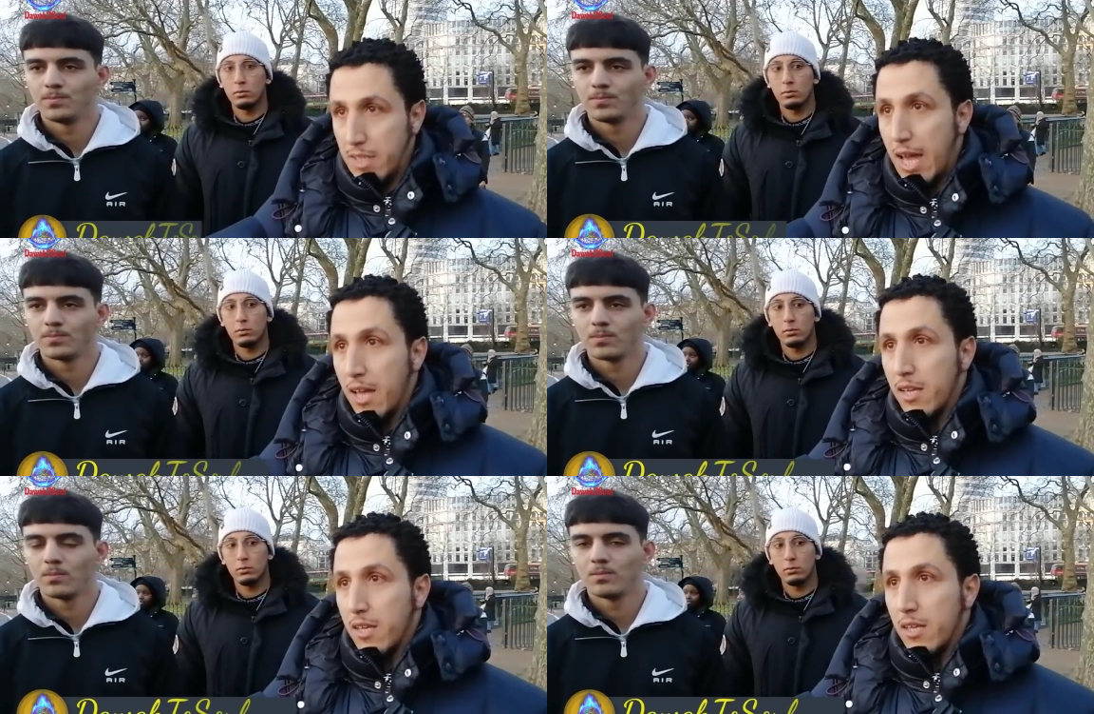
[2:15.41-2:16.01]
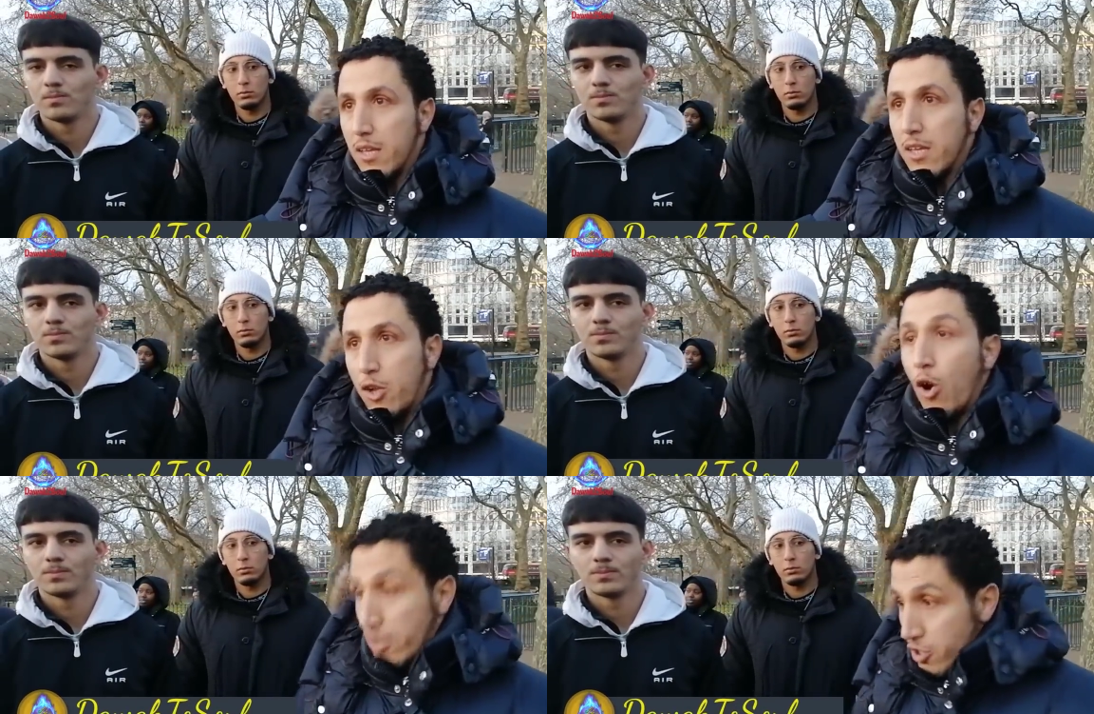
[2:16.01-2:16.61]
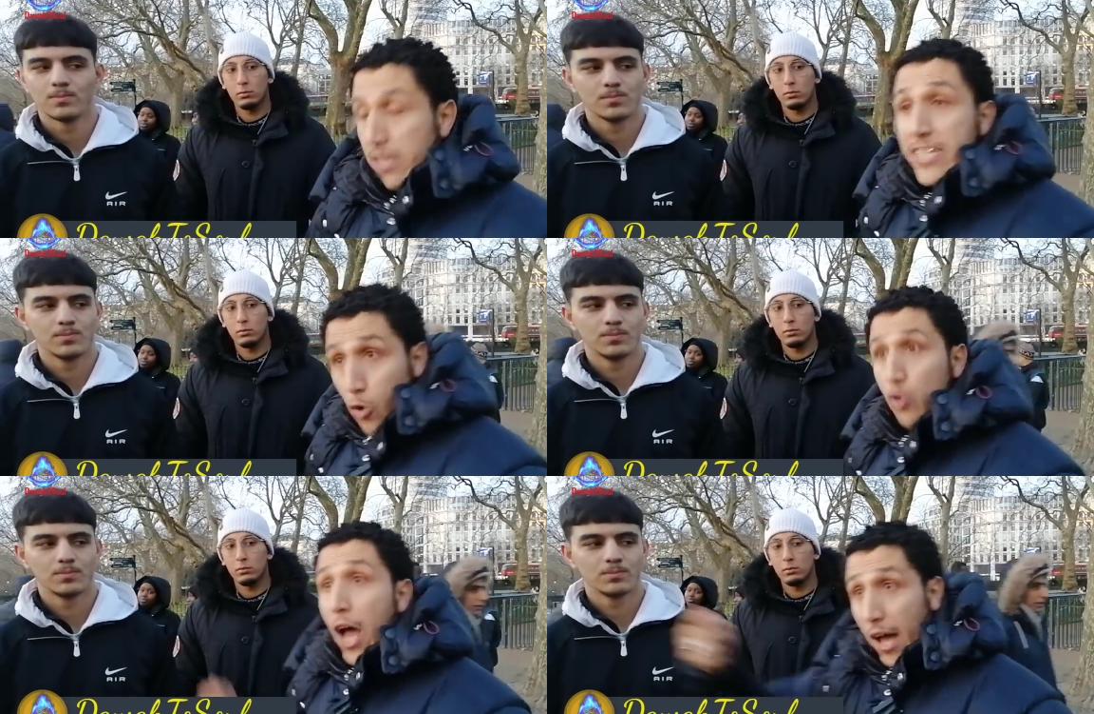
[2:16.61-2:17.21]
Speaker 1: Yeah, you know, he
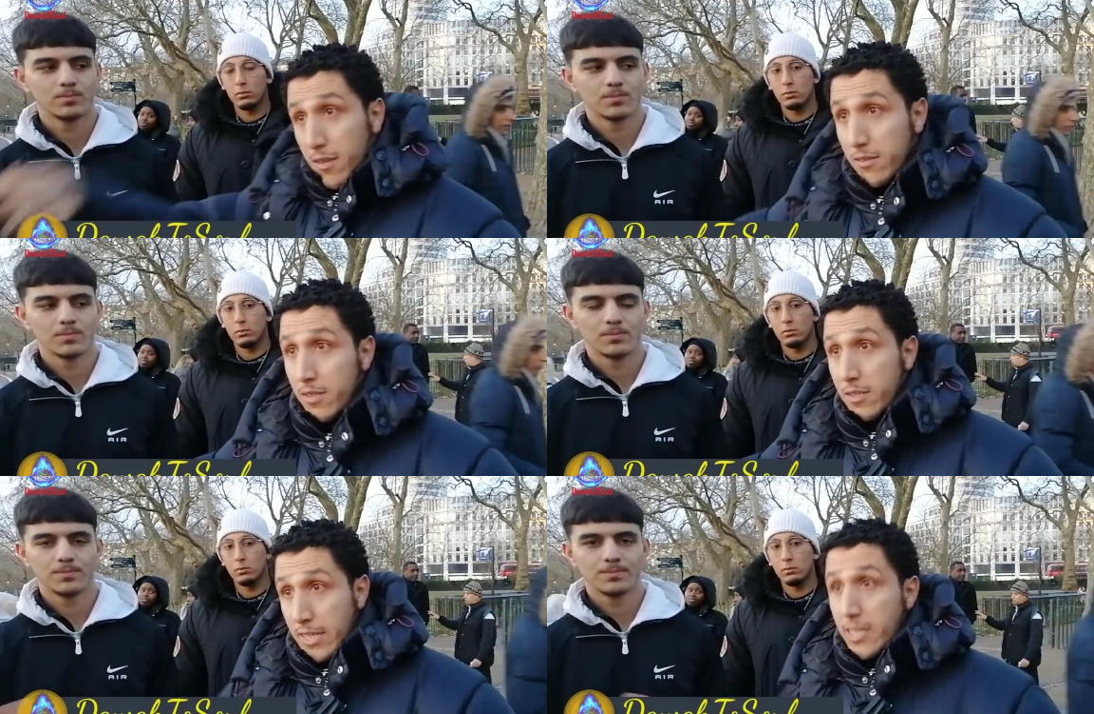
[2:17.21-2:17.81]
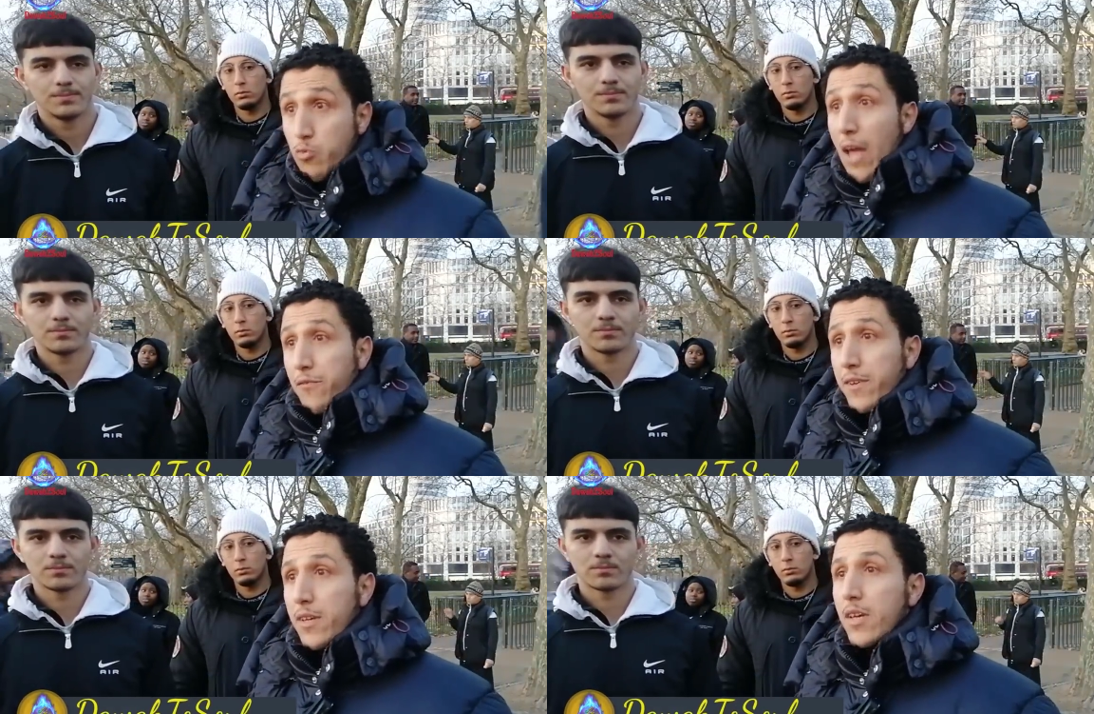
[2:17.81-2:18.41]
sold her. That's his wife.